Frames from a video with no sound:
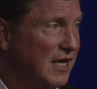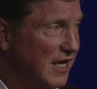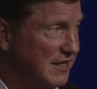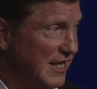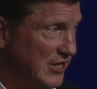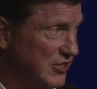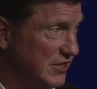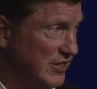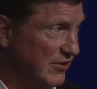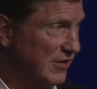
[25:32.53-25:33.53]
on
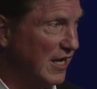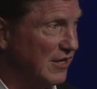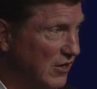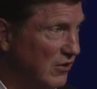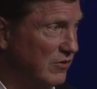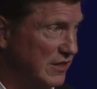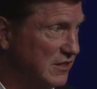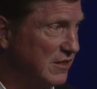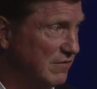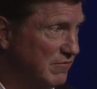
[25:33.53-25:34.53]
nations that are not
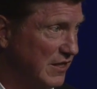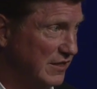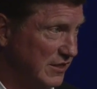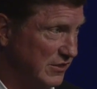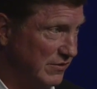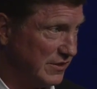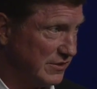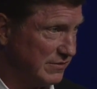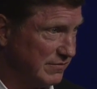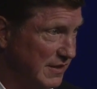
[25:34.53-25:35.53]
always friendly to us.